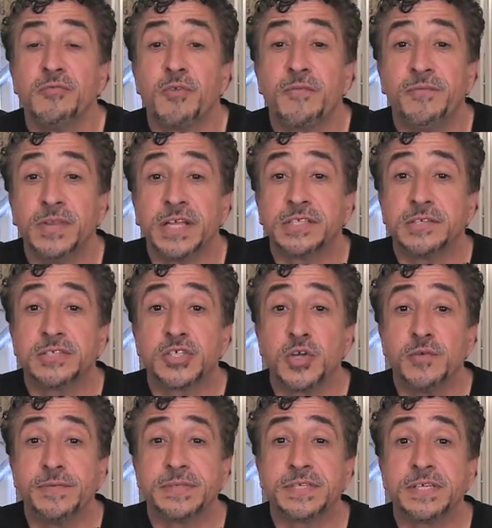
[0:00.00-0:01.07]
reflective
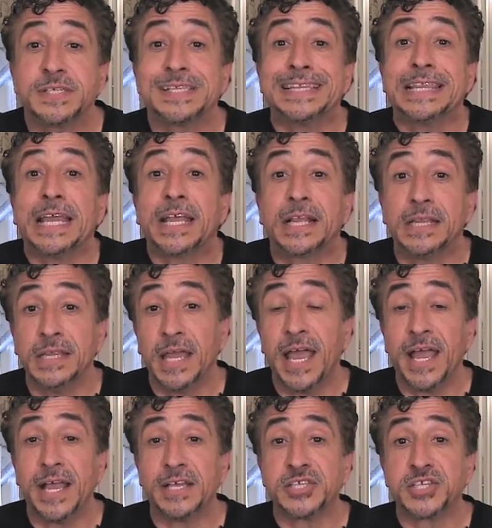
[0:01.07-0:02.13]
surfaces like
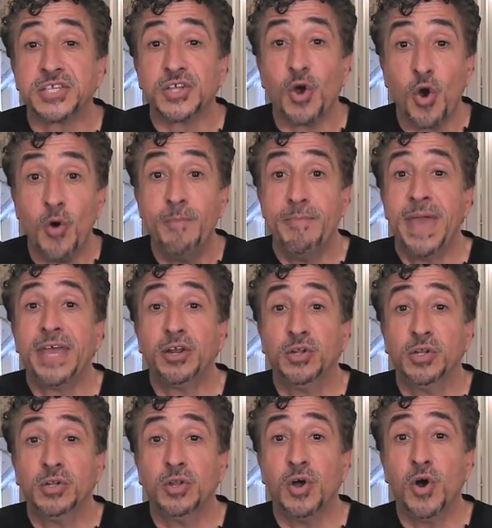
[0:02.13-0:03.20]
glass or
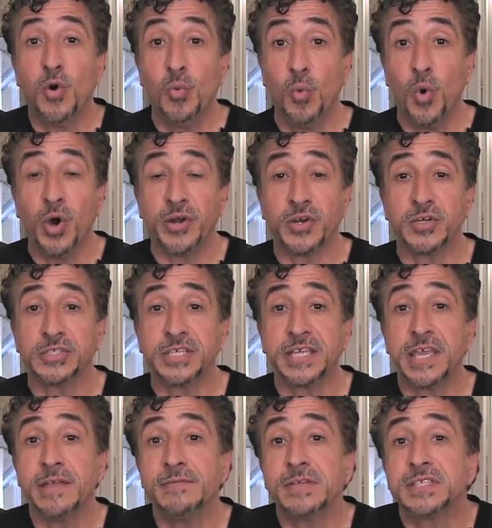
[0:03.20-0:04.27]
metal or water to
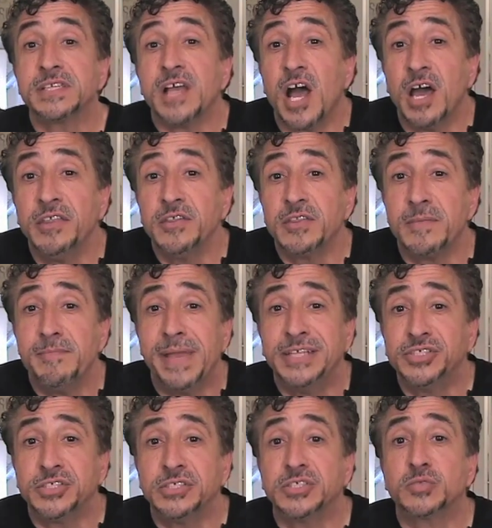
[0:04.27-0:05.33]
give us other
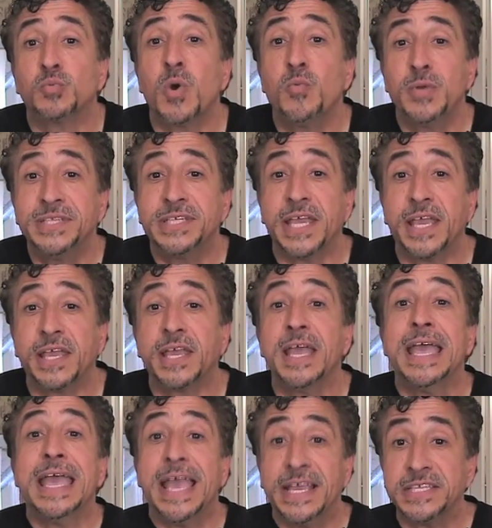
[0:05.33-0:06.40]
dimensions when we take
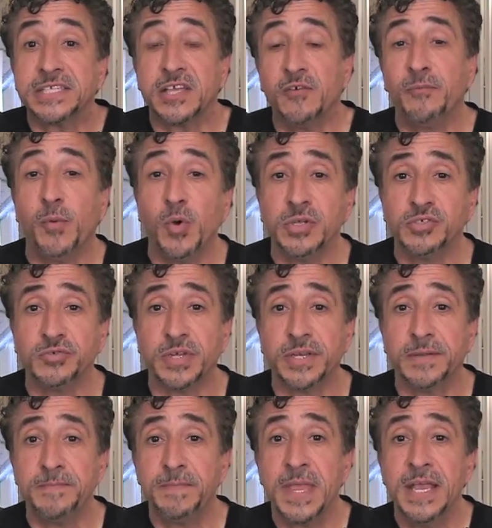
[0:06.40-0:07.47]
a self-portrait.
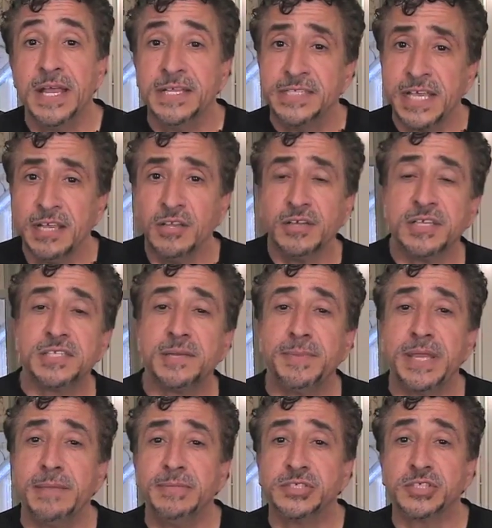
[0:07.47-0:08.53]
Take a look at some of
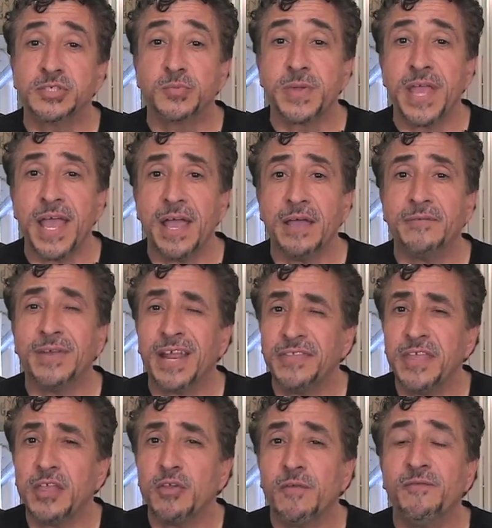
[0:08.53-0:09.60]
the images we have, and I
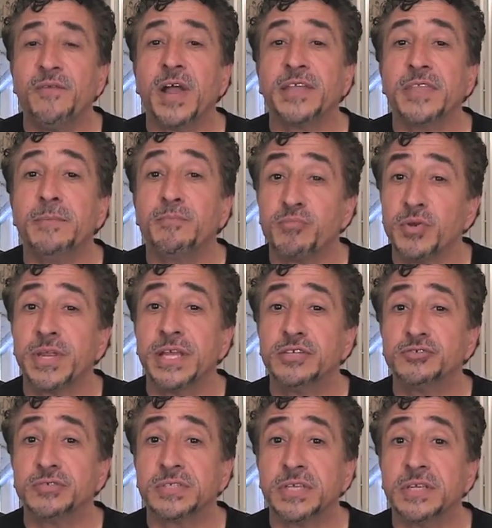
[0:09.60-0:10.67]
think you'll find them pretty
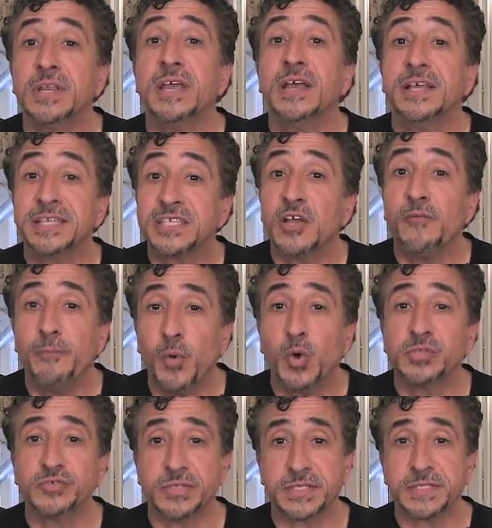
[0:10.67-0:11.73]
interesting
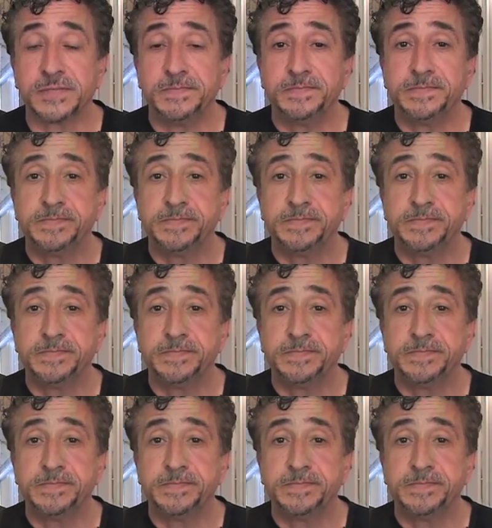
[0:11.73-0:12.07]
self-portraits.